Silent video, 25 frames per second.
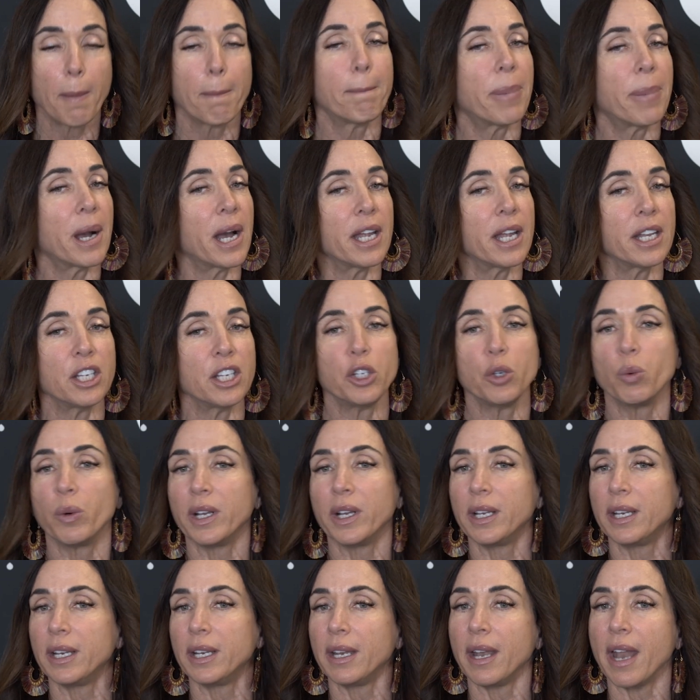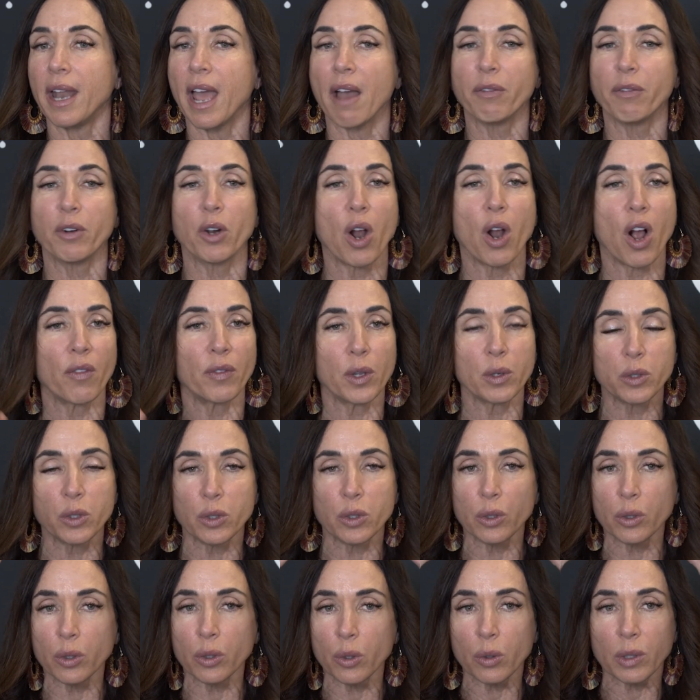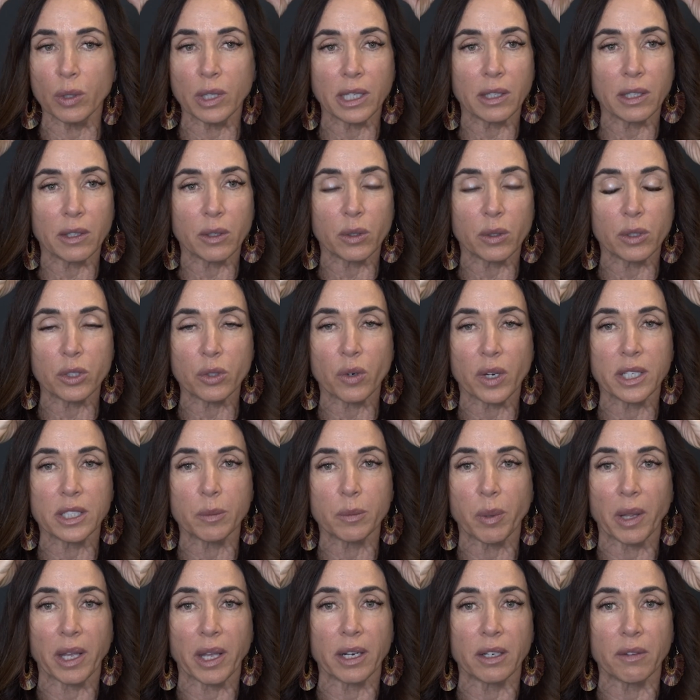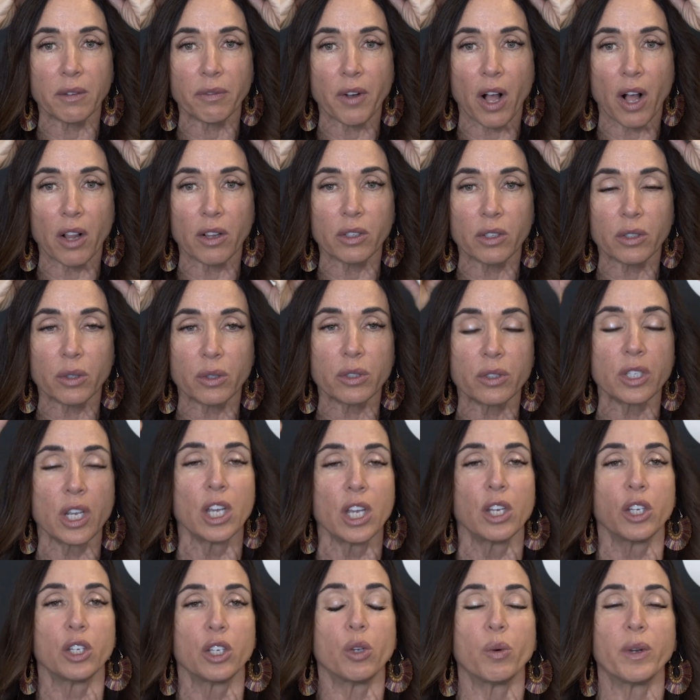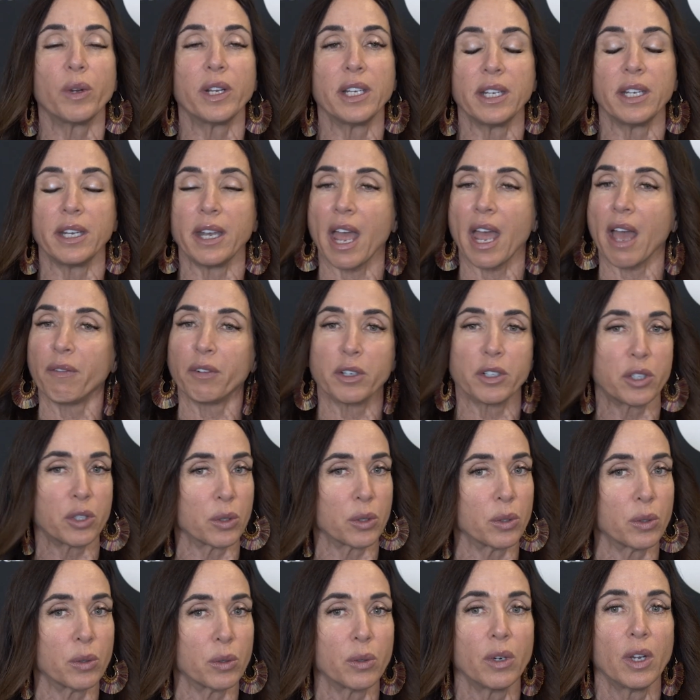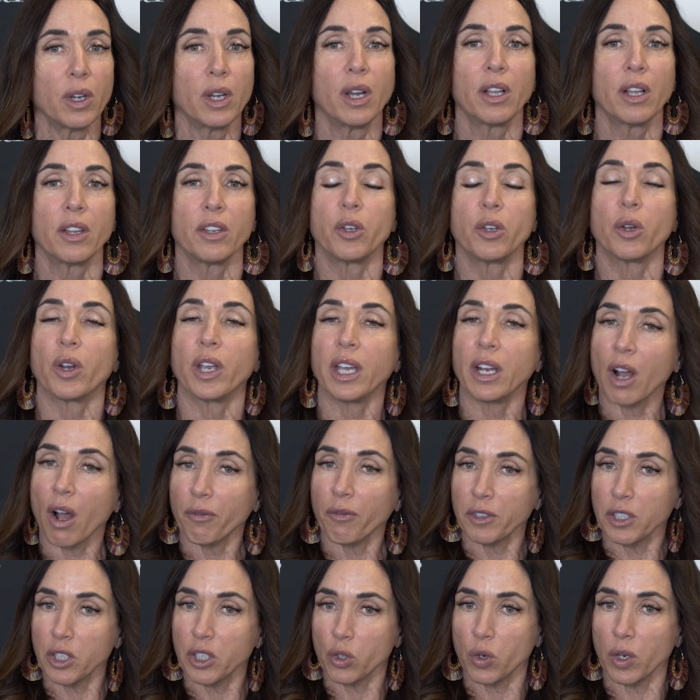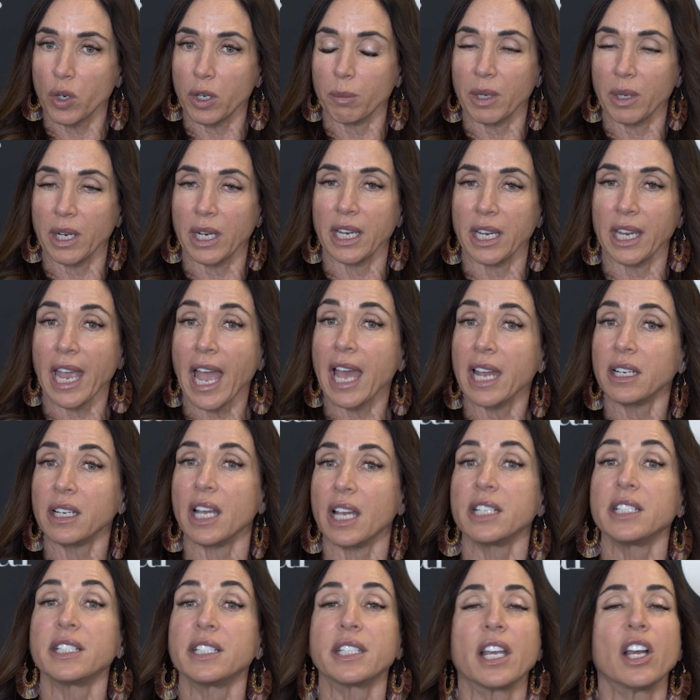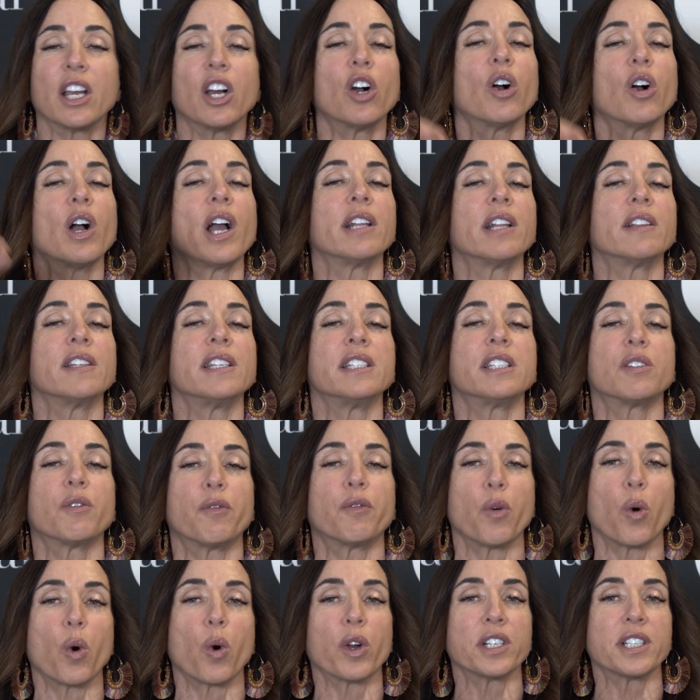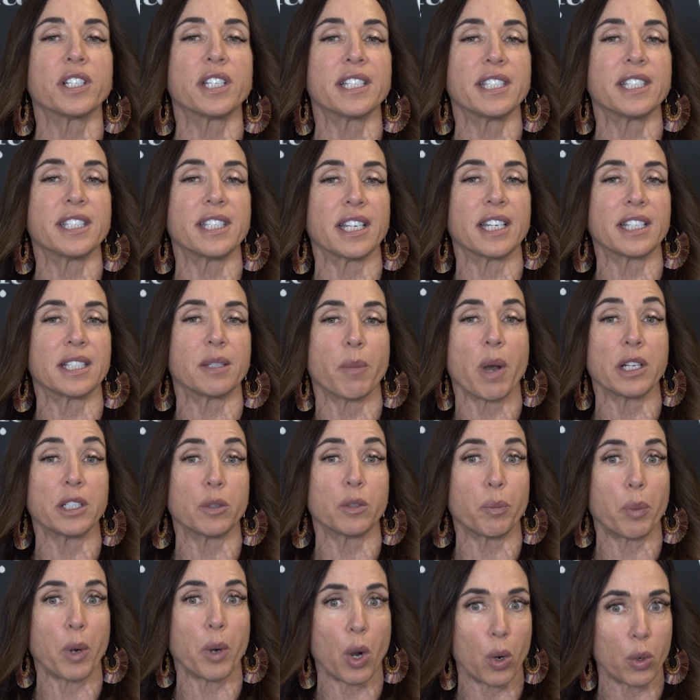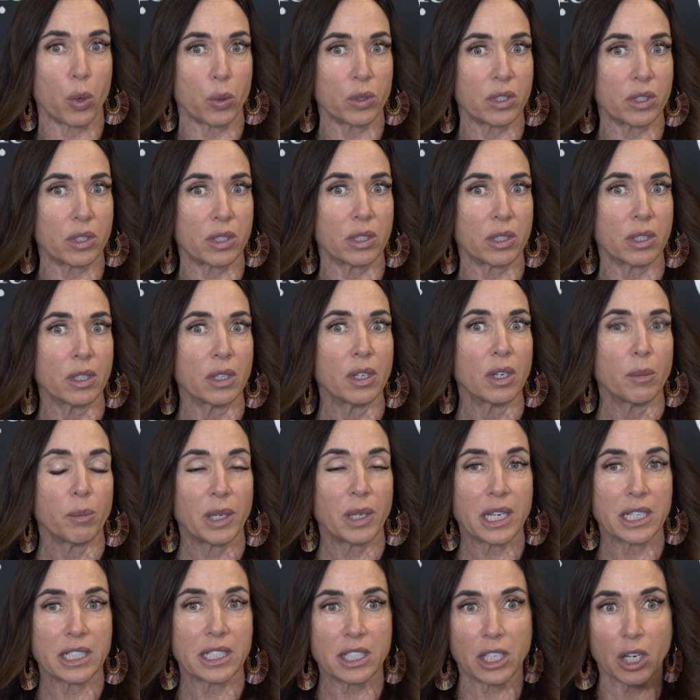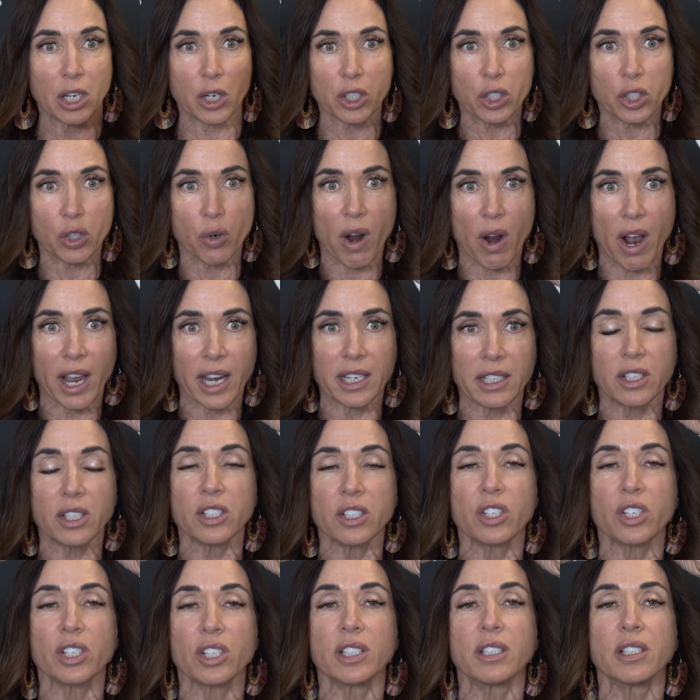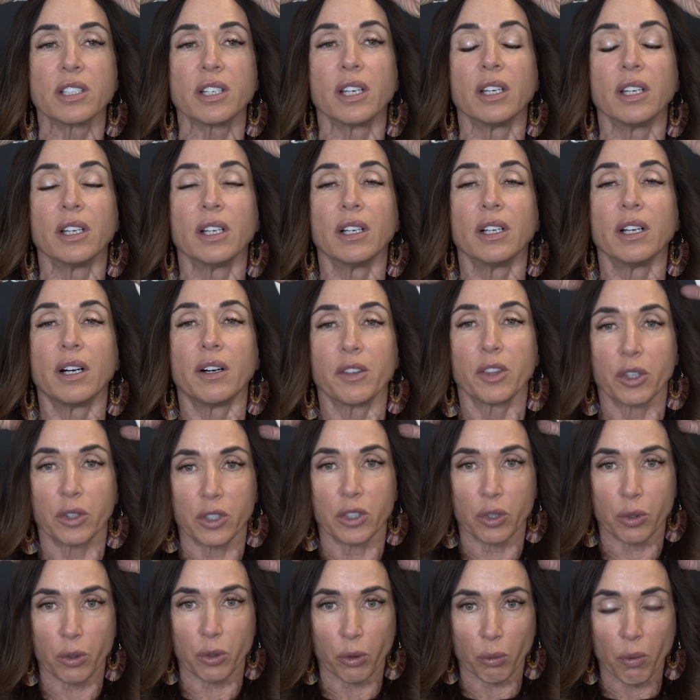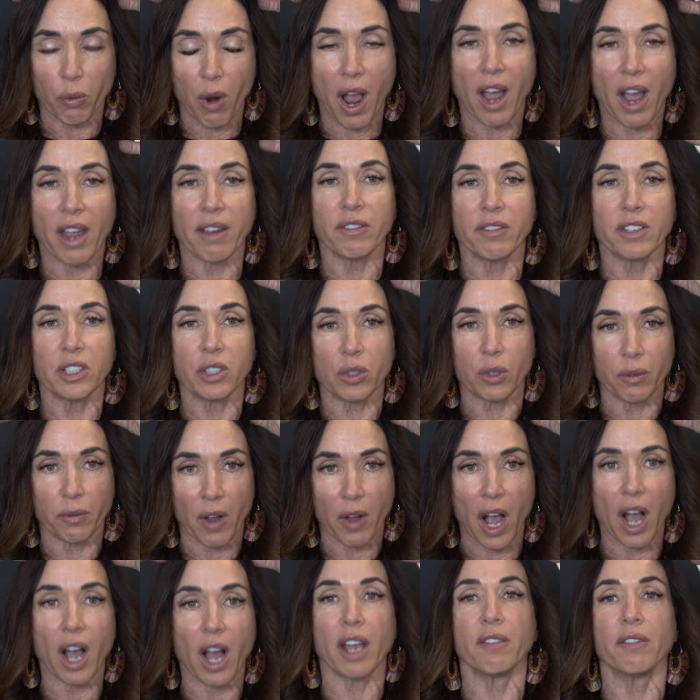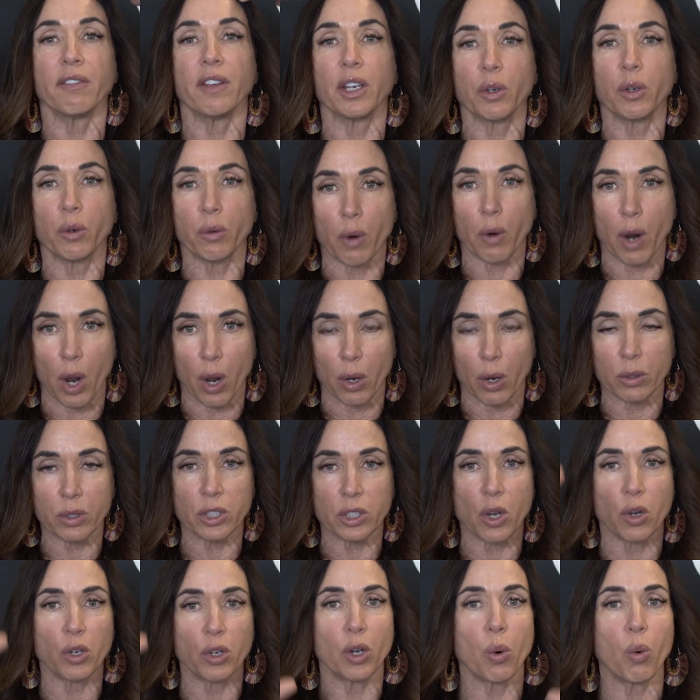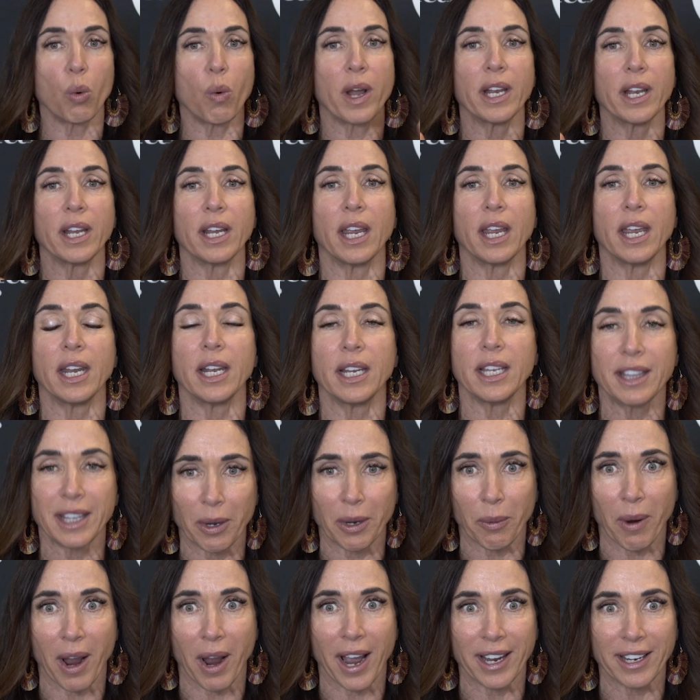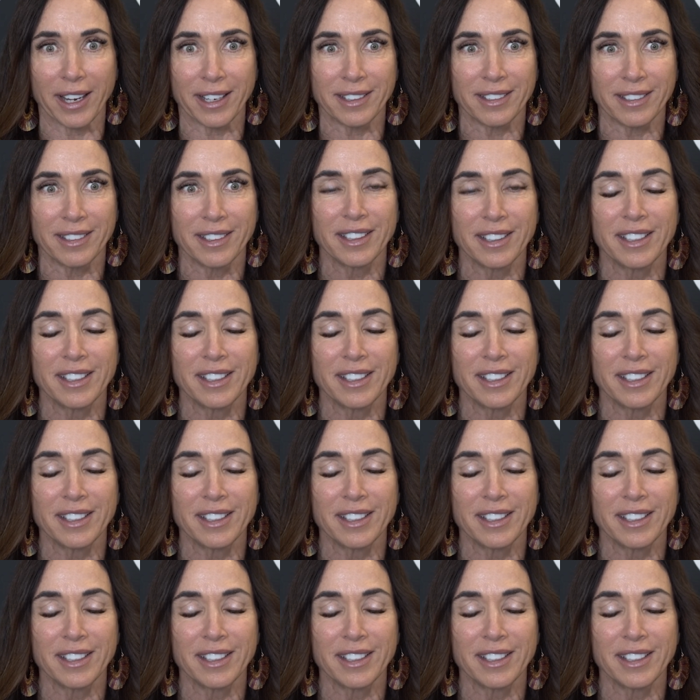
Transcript: But you would never, on those newly little transplanted follicles, you would never do your in office treatment again until at least 4 to 6 months post because they're trying to just thrive and survive and grow. So you don't want anything, right?